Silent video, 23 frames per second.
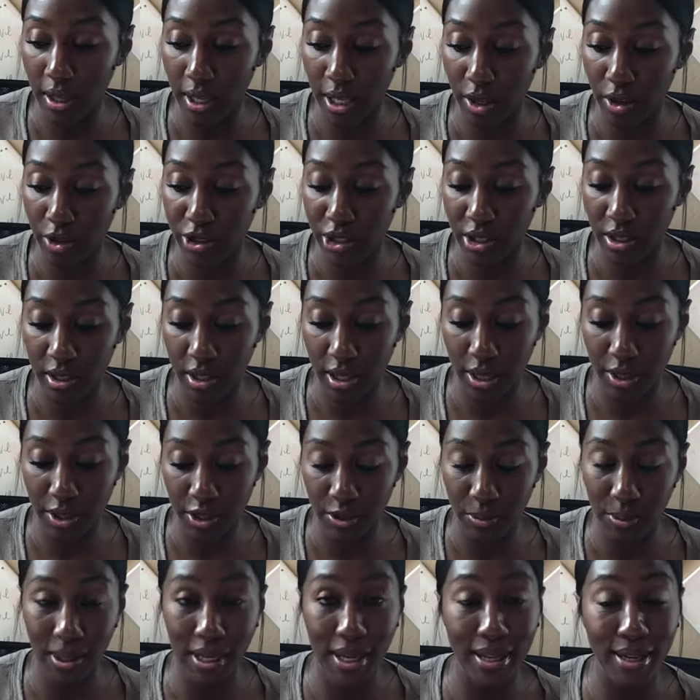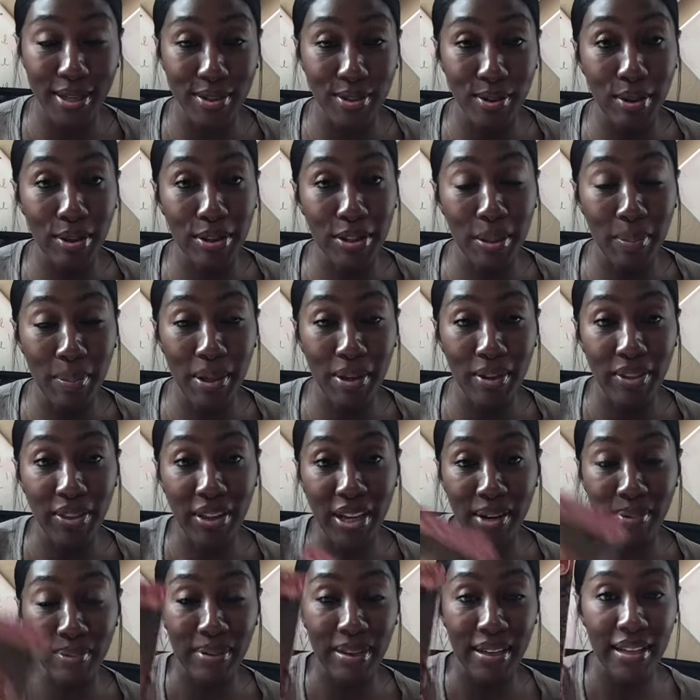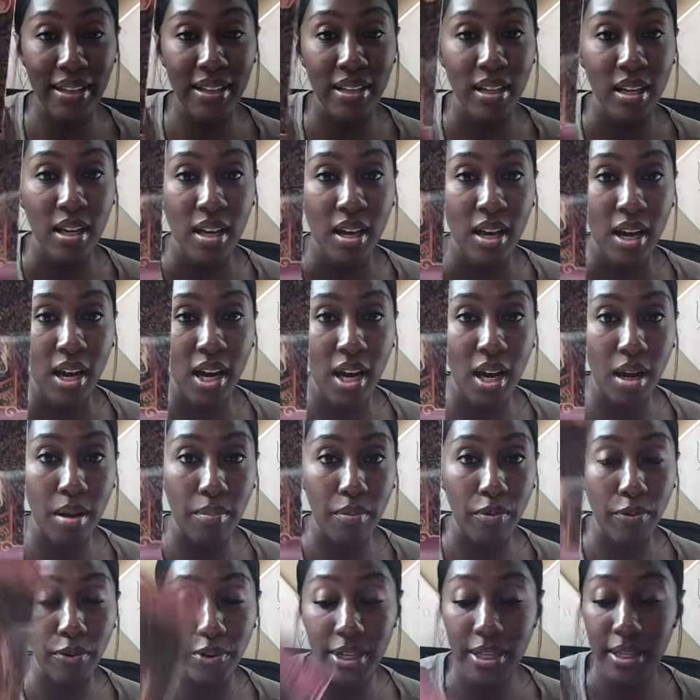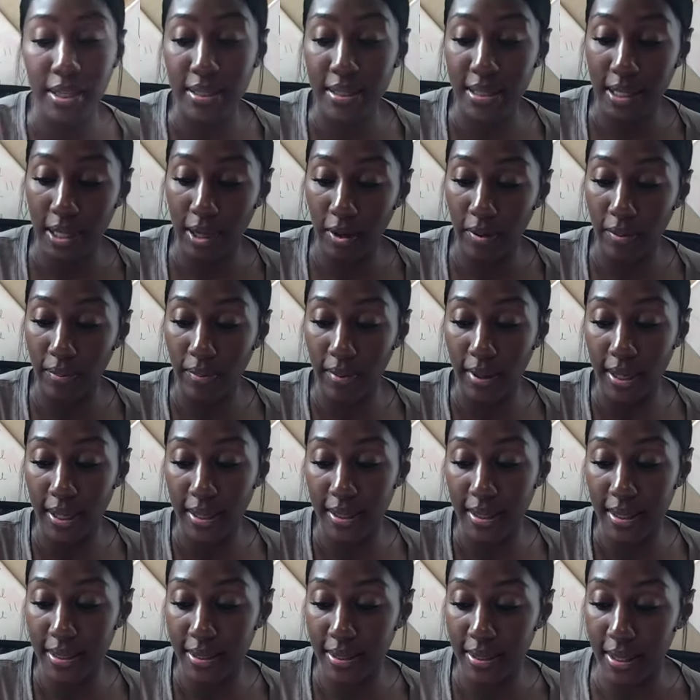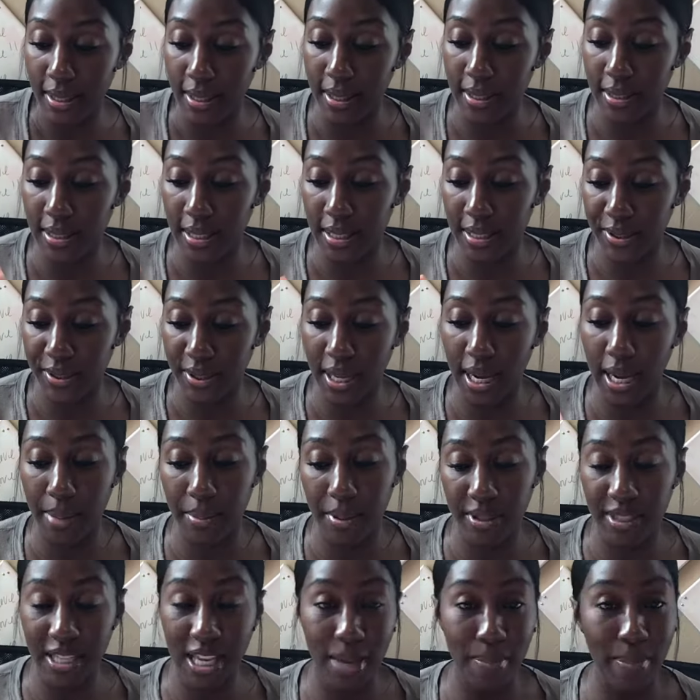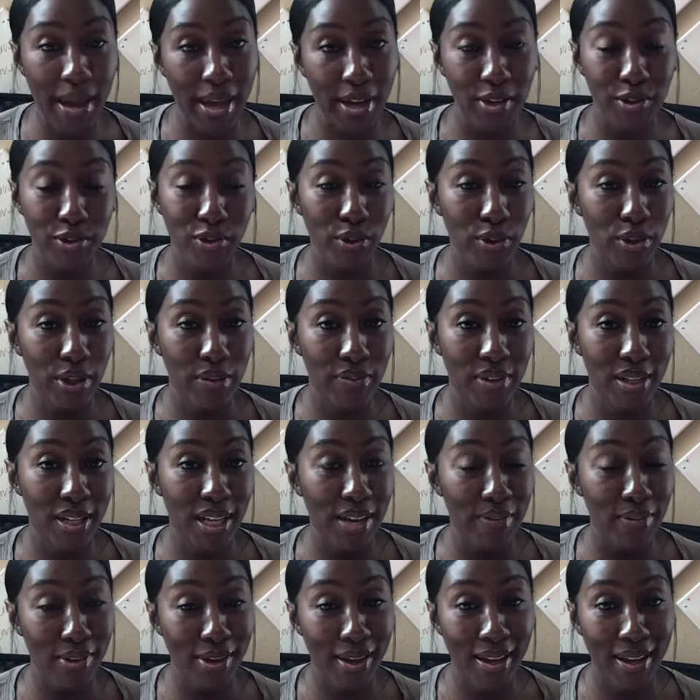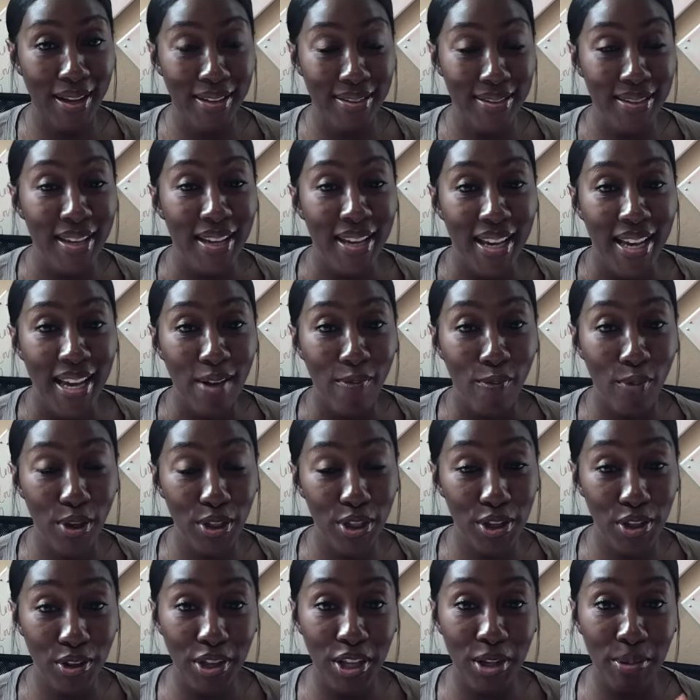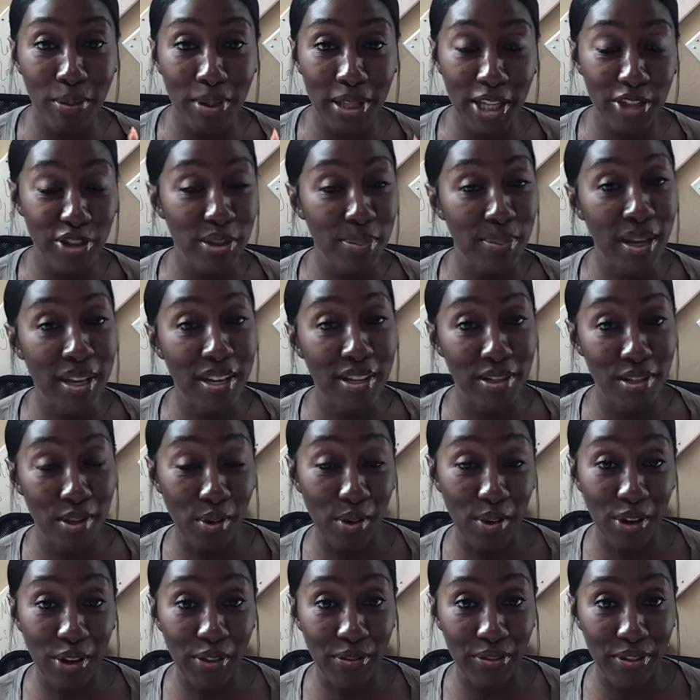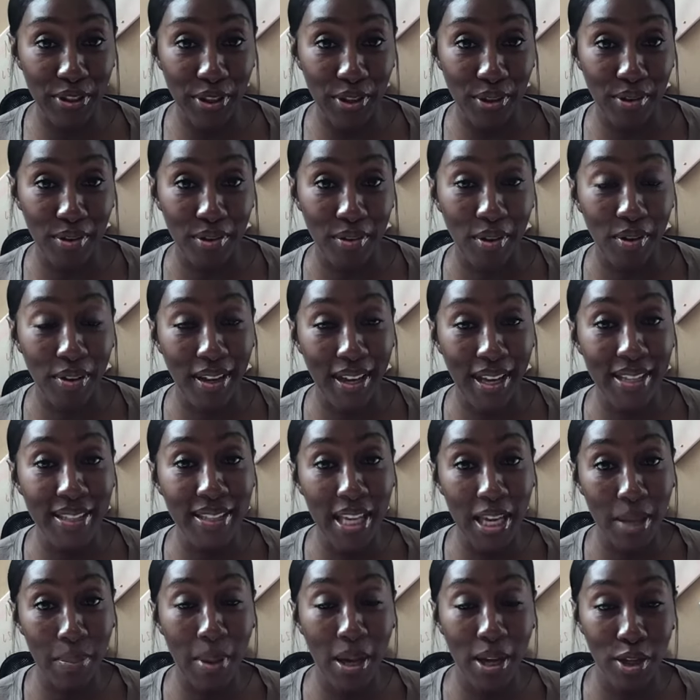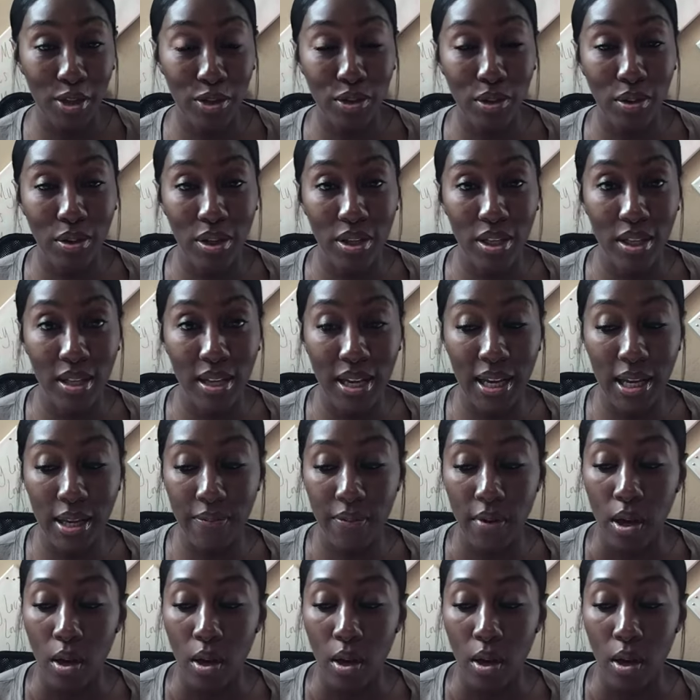energy to others. We kind of talked about that, right? Free yourself, right? It's time to take back control of your life. You guys, whether you're in a relationship that is no good for you, okay? Take back control of your life.